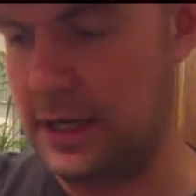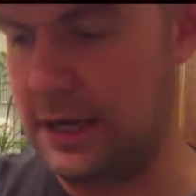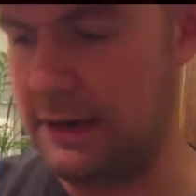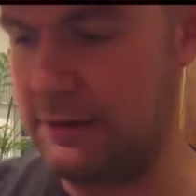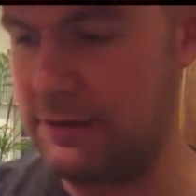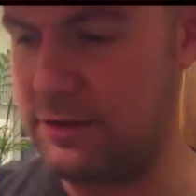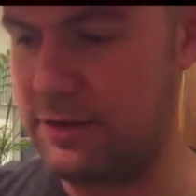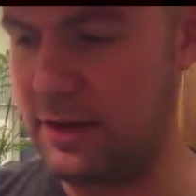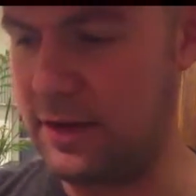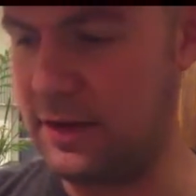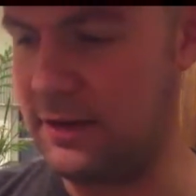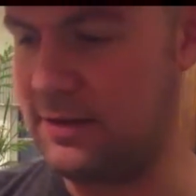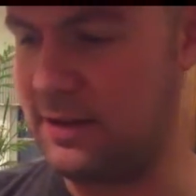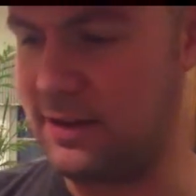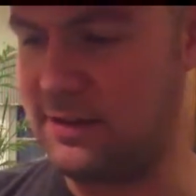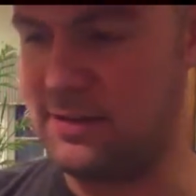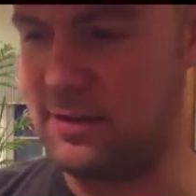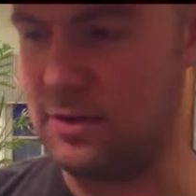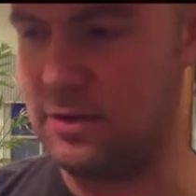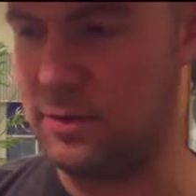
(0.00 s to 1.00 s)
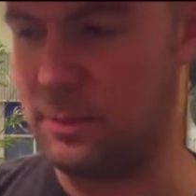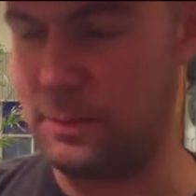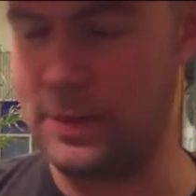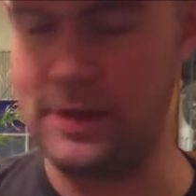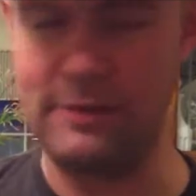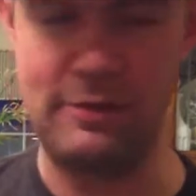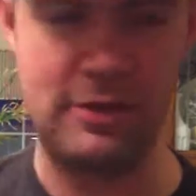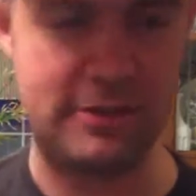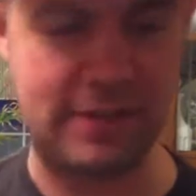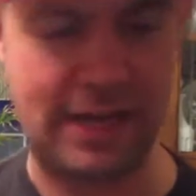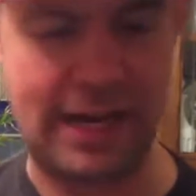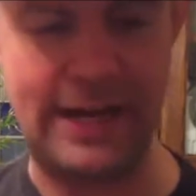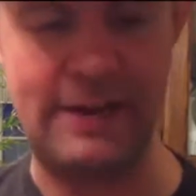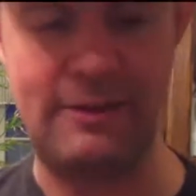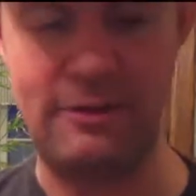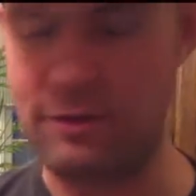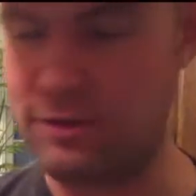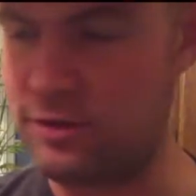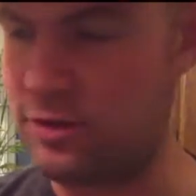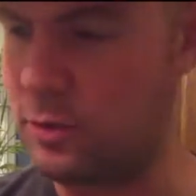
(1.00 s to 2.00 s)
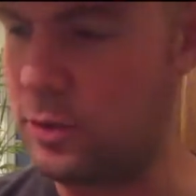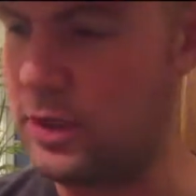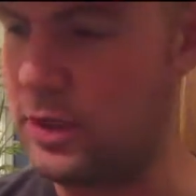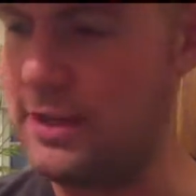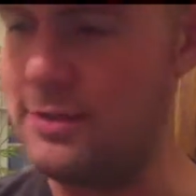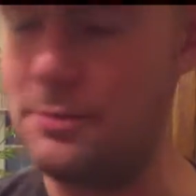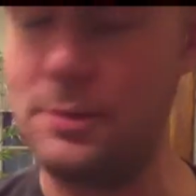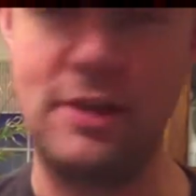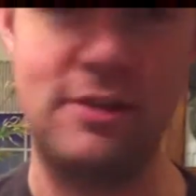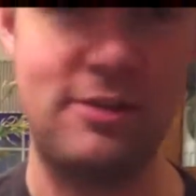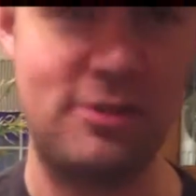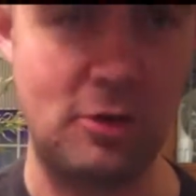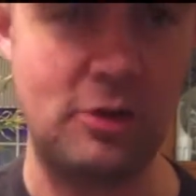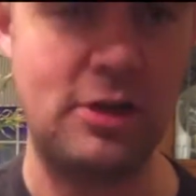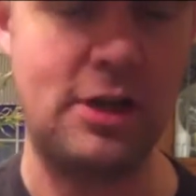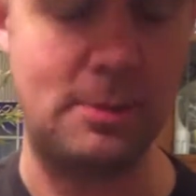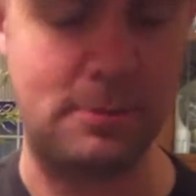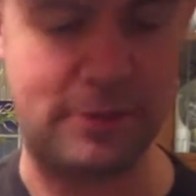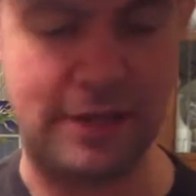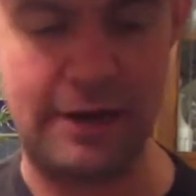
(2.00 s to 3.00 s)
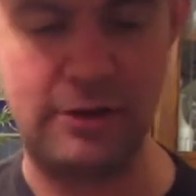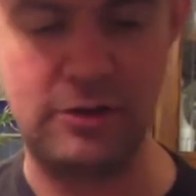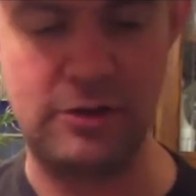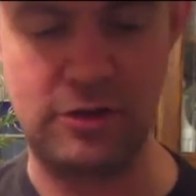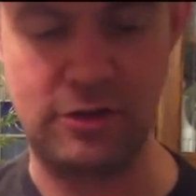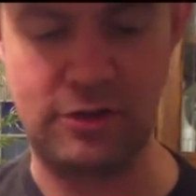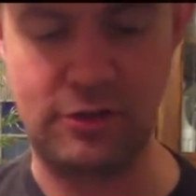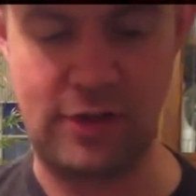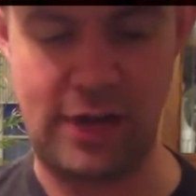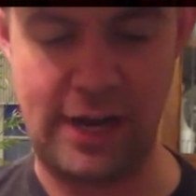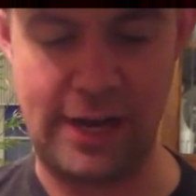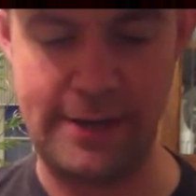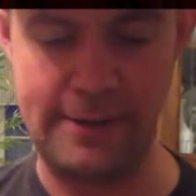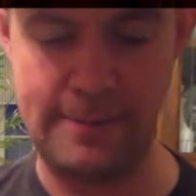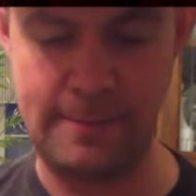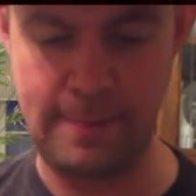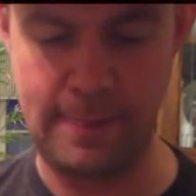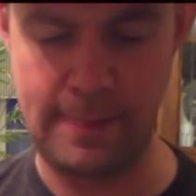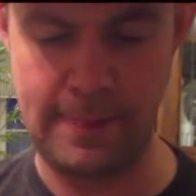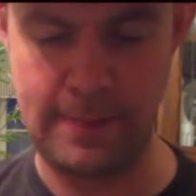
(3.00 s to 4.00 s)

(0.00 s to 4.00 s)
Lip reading: Obviously, there's a bit of a tight squeeze, but it still comes out just fine.